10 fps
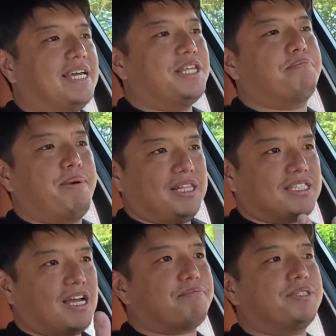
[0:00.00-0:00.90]
it
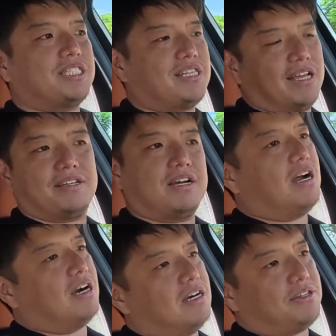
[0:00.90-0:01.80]
builds up, just like the
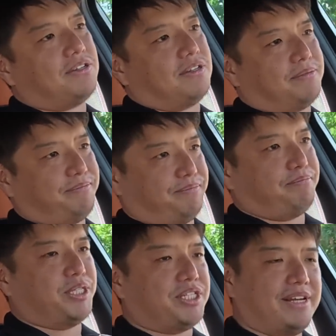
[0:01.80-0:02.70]
car's
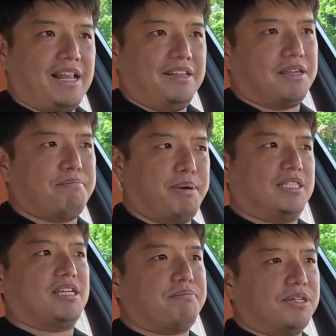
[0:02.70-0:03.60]
personality
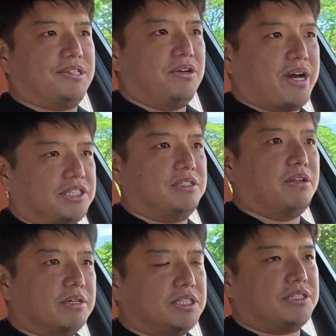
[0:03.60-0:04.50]
builds up with you as
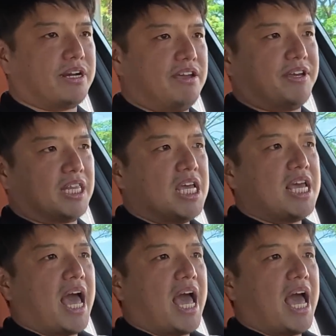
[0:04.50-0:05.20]
long as you drive it.